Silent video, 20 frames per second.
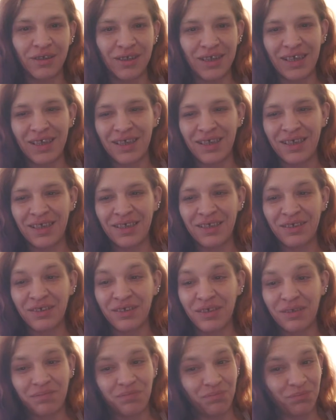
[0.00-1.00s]

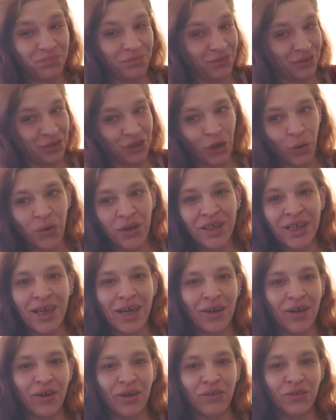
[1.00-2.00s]
and knowing
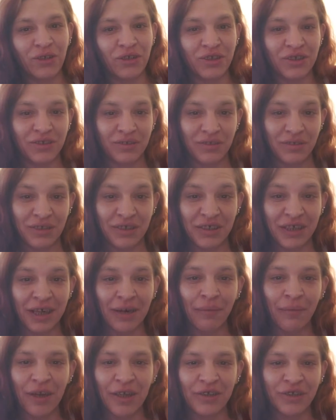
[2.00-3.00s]
how the side
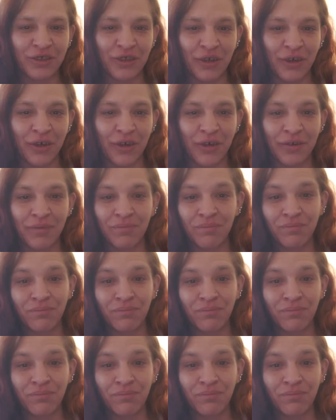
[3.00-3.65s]
effects are,